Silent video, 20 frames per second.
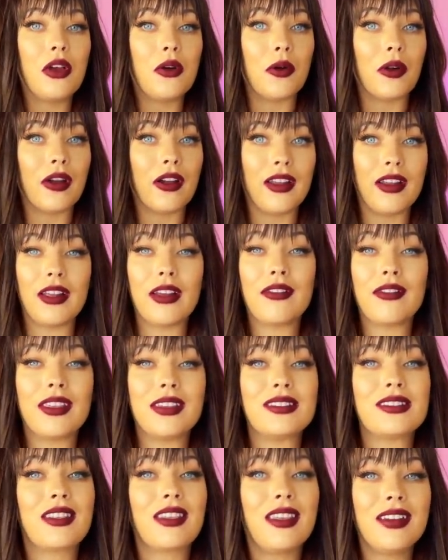or any of
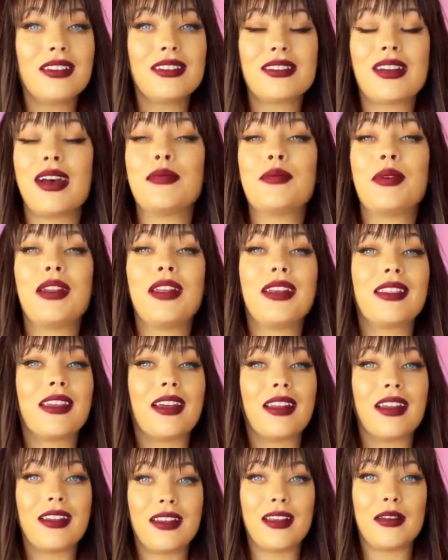these things happening
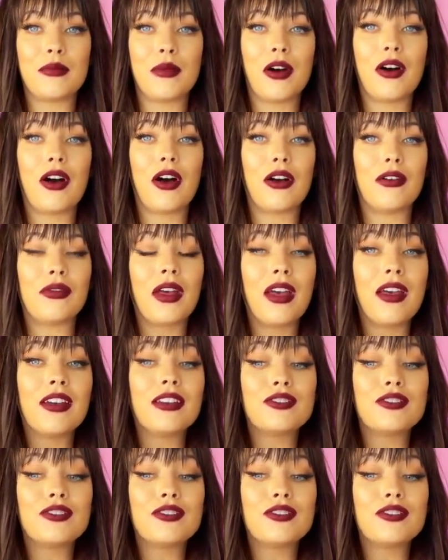that I name off,